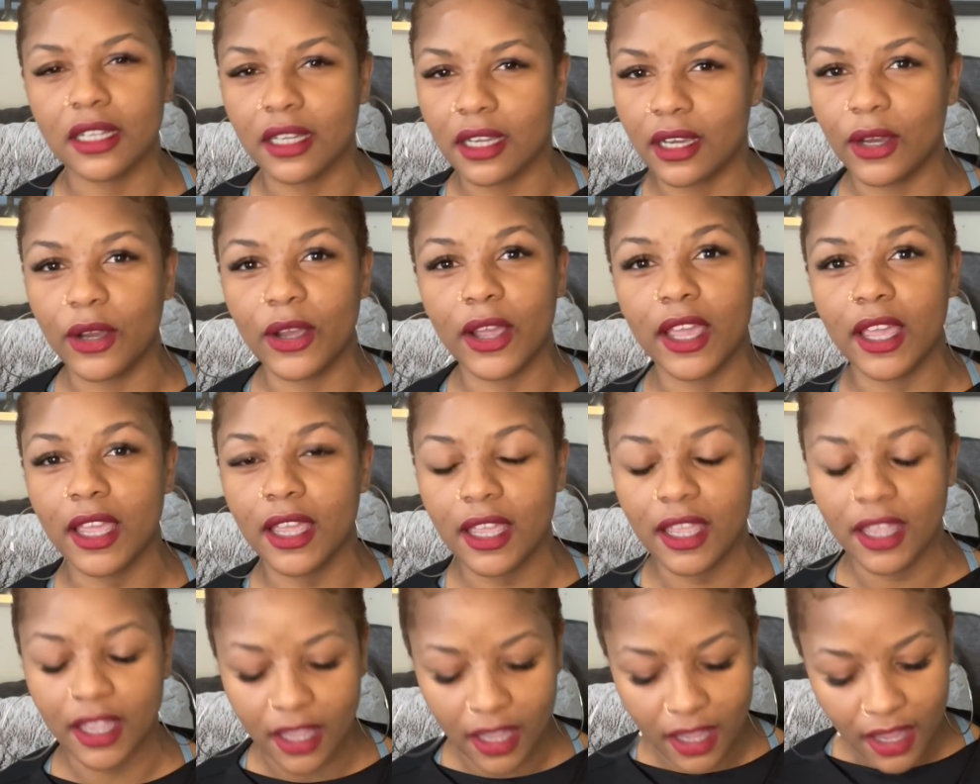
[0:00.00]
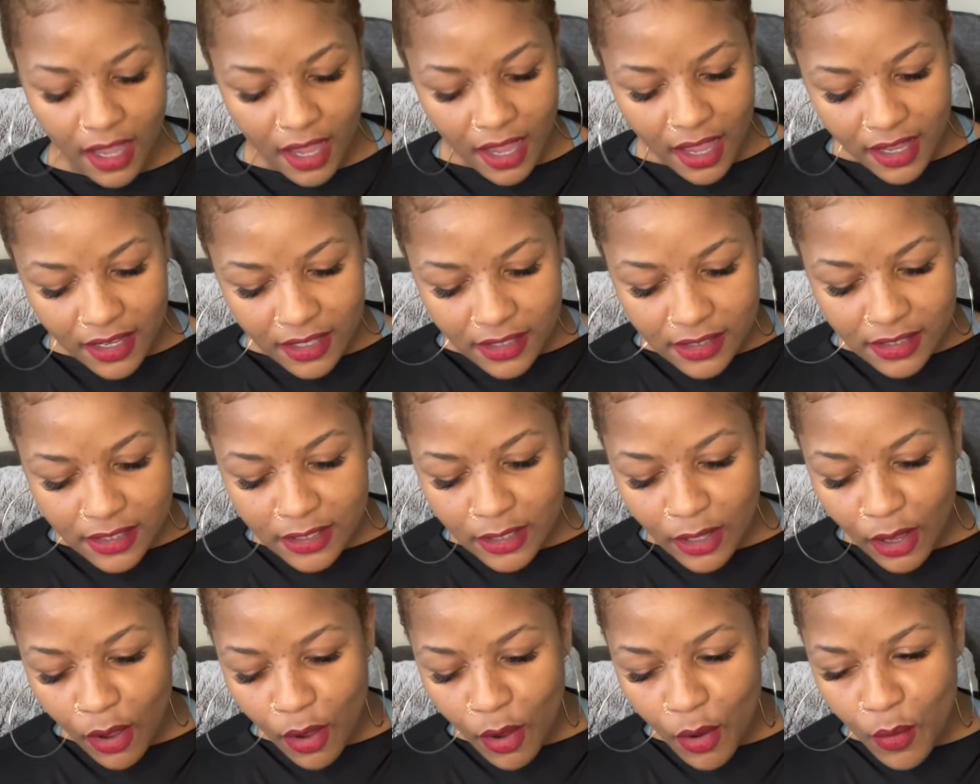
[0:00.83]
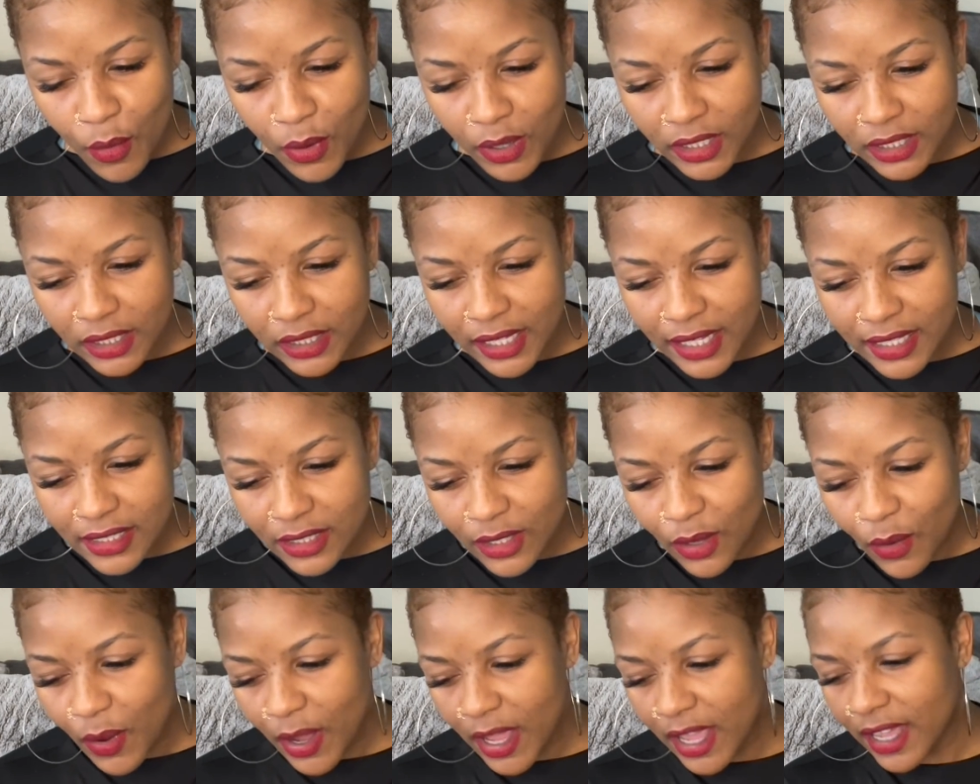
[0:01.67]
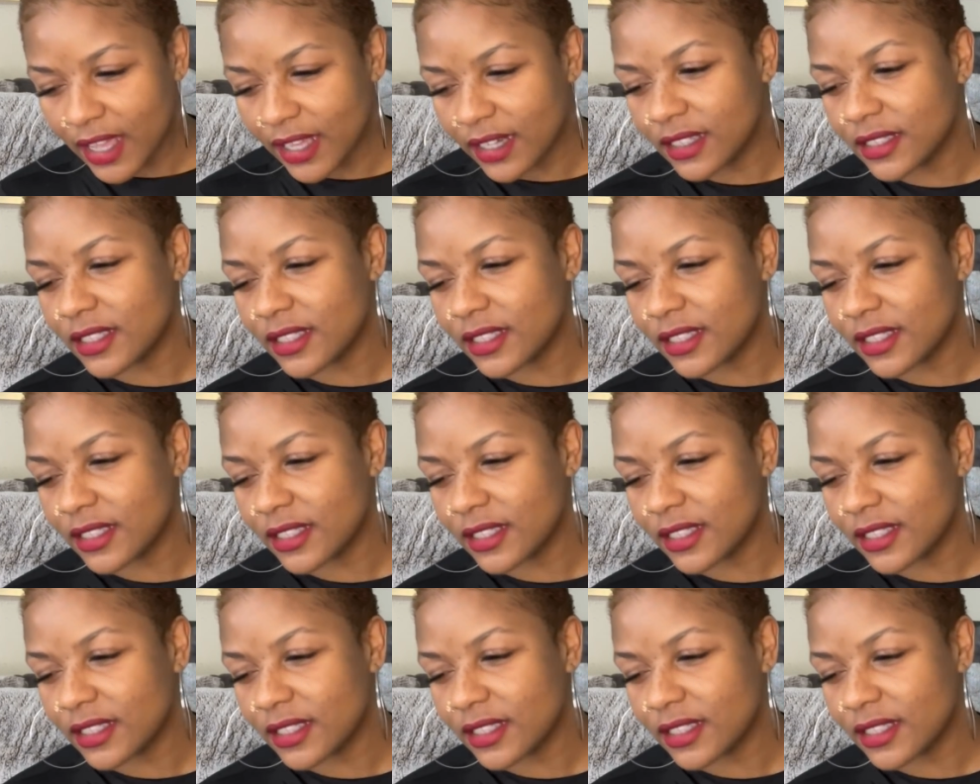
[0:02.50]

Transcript: Okay. So let's go ahead and